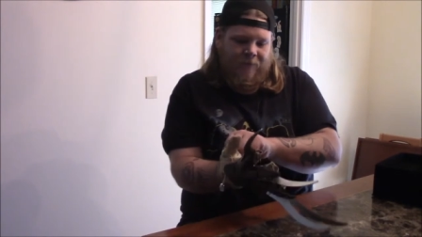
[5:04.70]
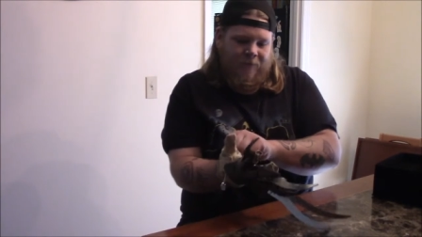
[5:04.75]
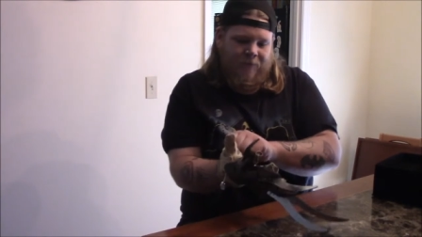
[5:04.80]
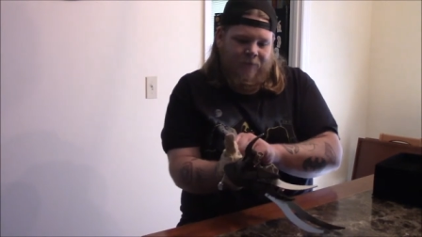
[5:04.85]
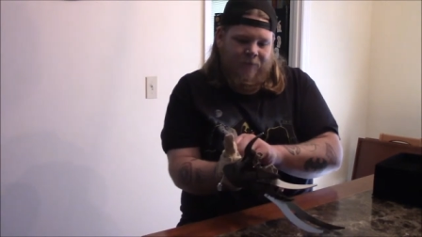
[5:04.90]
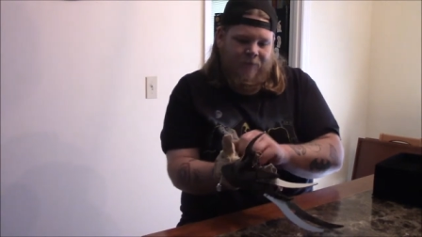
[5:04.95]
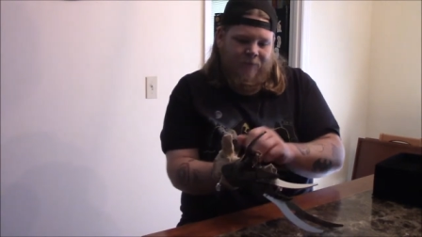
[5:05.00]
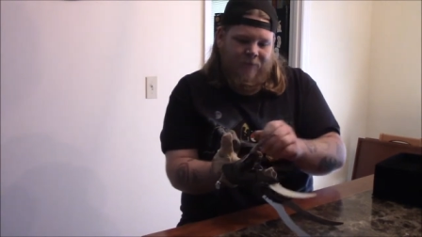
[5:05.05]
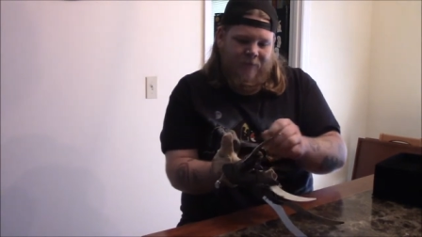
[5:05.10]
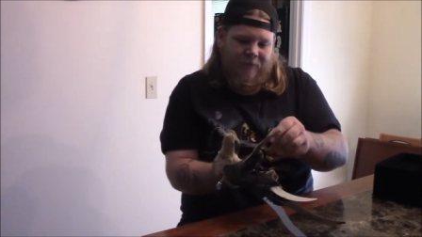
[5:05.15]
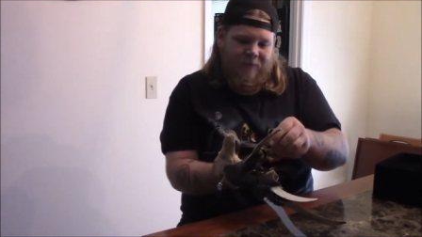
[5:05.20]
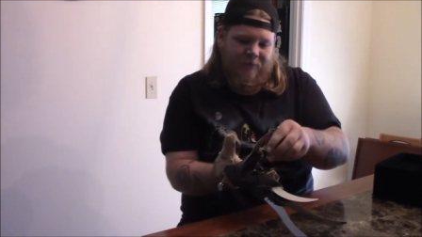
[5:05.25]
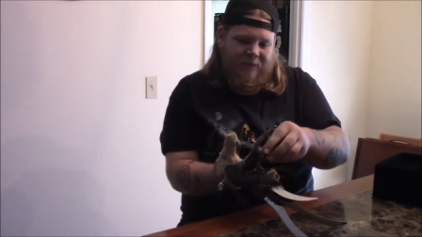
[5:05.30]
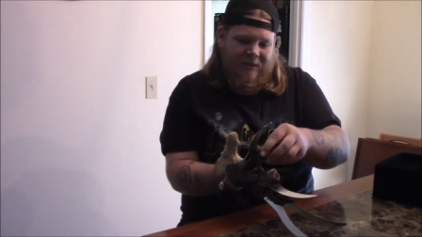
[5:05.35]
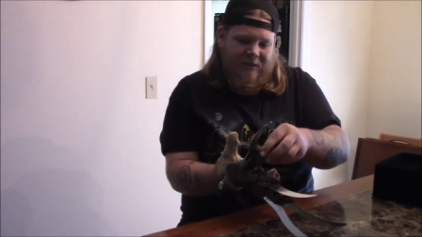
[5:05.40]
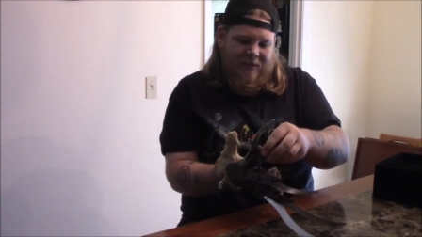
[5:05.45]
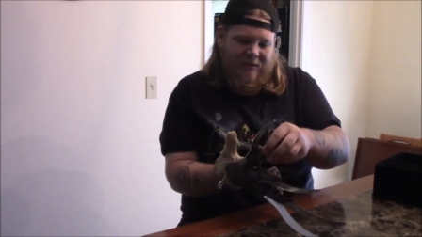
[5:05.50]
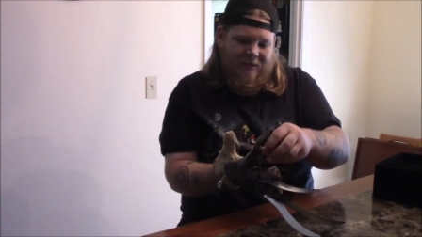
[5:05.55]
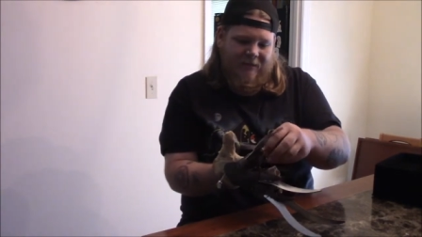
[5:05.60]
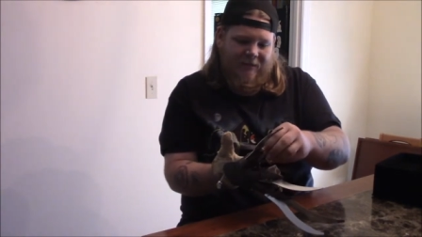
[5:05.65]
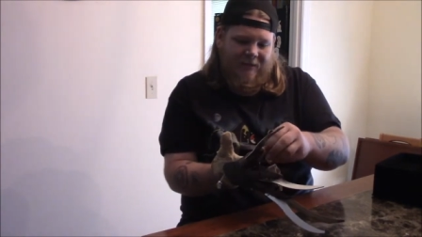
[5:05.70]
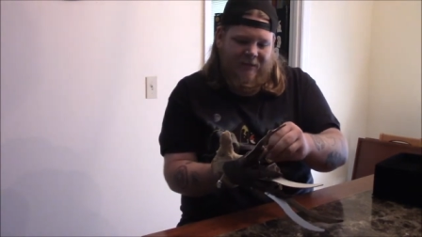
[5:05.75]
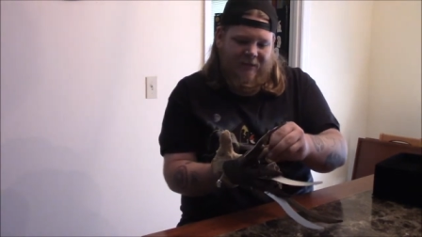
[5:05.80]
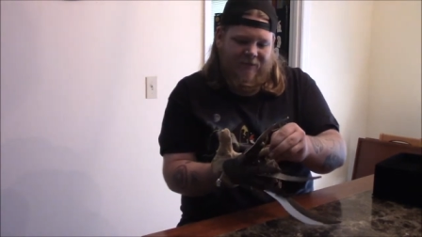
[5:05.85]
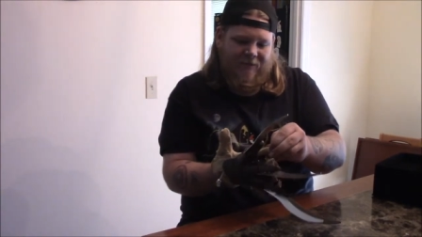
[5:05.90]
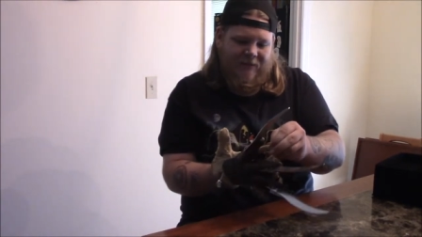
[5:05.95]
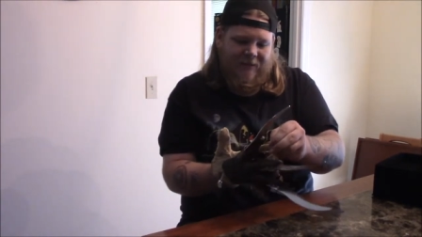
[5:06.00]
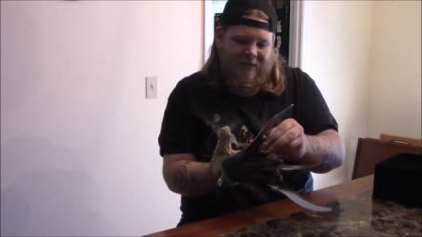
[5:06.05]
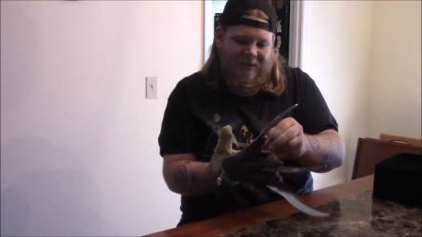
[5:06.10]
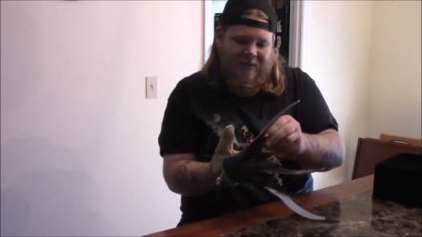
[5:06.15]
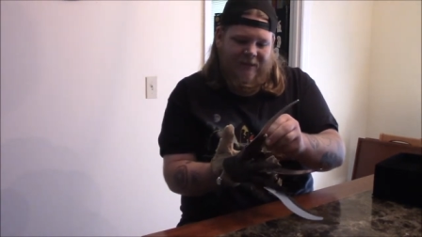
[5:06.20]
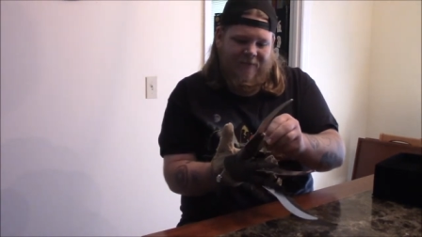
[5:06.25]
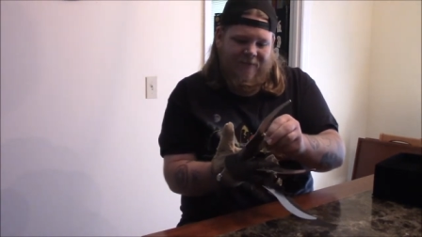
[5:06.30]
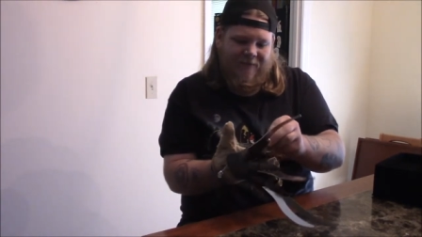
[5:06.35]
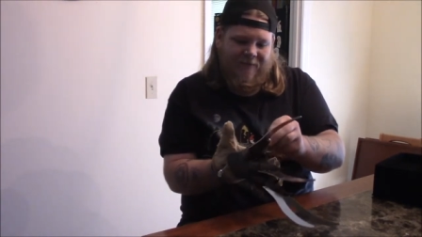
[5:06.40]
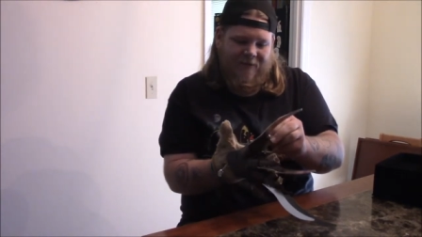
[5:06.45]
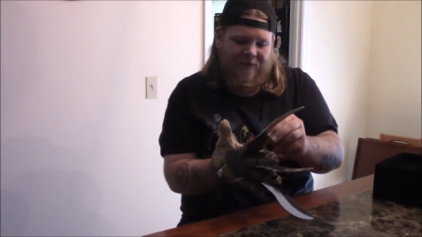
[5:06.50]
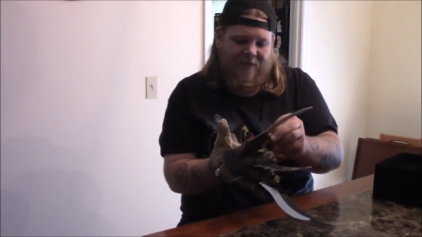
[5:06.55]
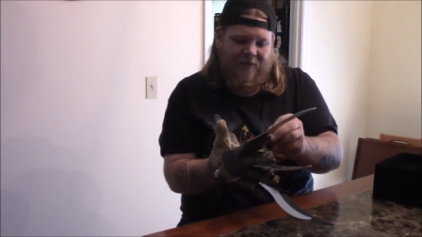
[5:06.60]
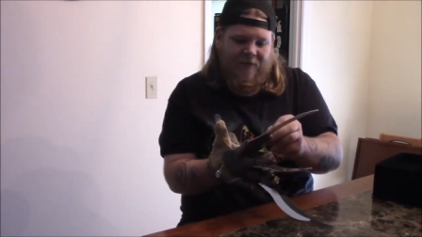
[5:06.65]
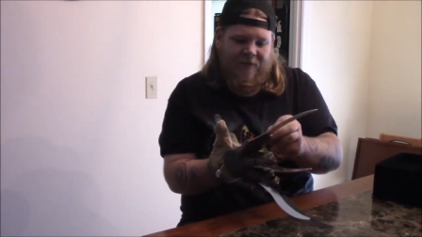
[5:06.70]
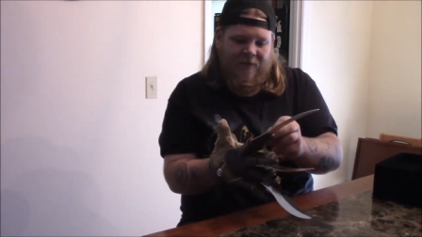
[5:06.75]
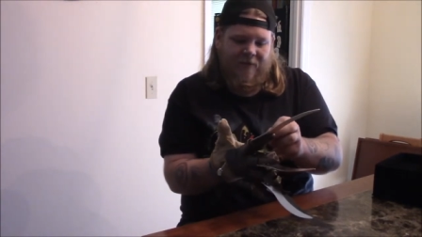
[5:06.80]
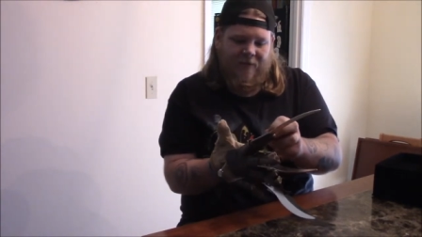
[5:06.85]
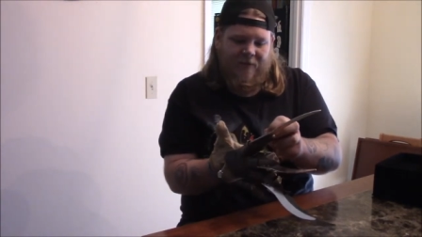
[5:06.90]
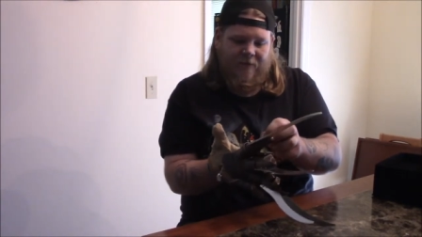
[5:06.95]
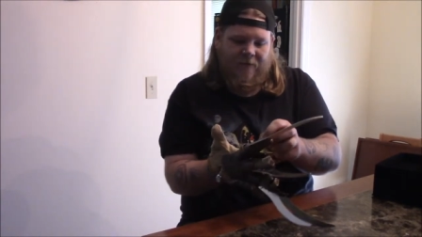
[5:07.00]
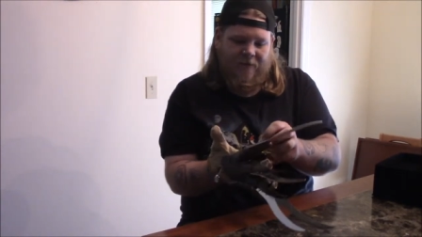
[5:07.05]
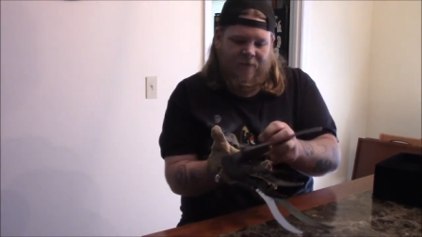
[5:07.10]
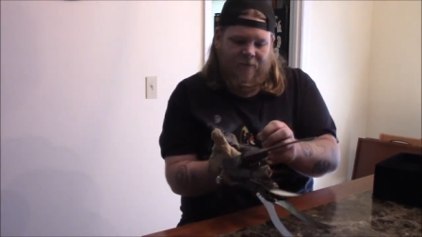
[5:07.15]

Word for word: But yeah, it is kind of a tight fit here.